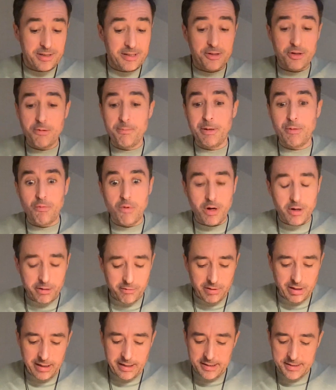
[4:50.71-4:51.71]
This could be work
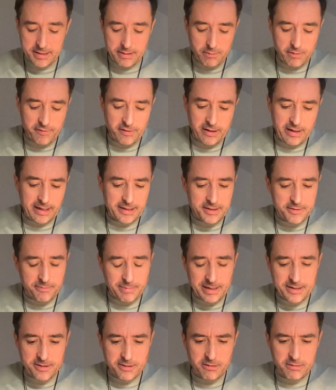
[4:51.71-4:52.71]
related with the Knight of
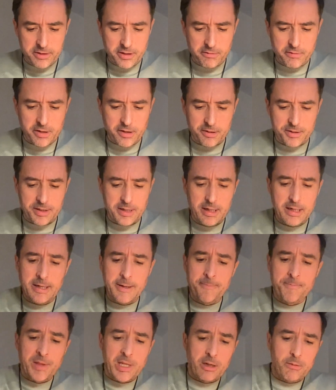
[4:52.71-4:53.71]
Pentacles, who knows.
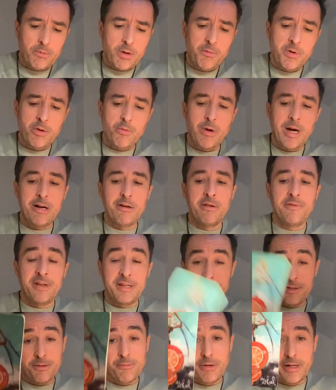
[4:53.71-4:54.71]
What we're aware of
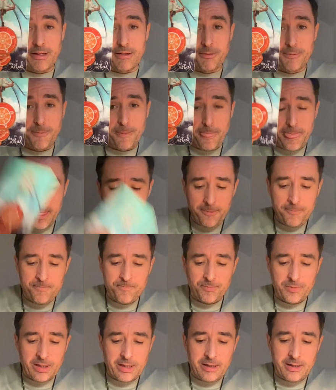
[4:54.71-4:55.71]
is the wheel.
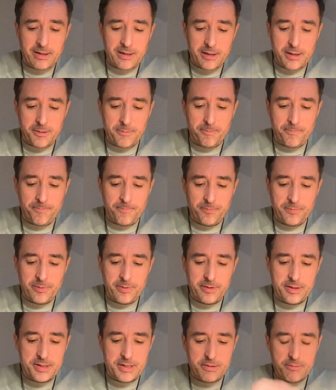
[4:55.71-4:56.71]

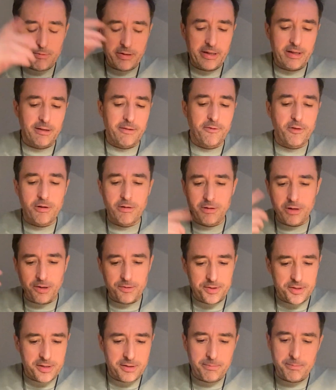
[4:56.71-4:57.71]
This is wheel of
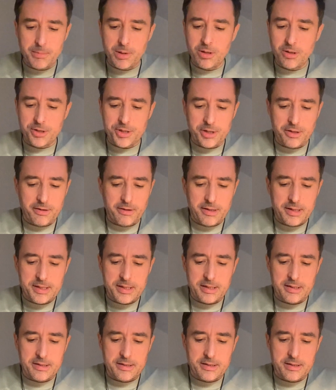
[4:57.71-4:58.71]
constant motion. This
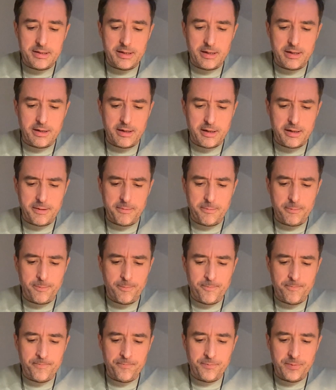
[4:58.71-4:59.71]
is
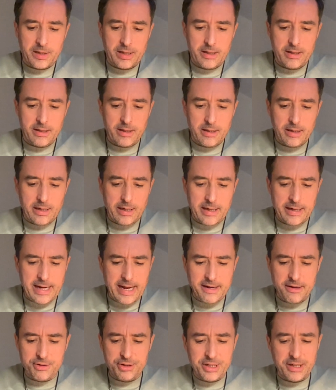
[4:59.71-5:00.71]
an
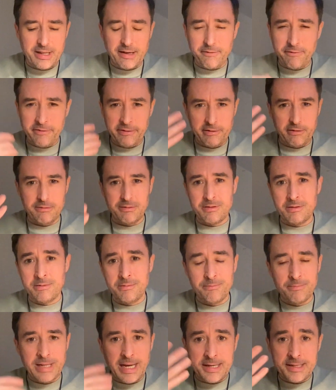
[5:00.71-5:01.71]
energy that feels
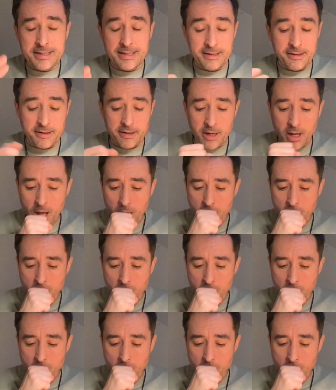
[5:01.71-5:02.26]
destined.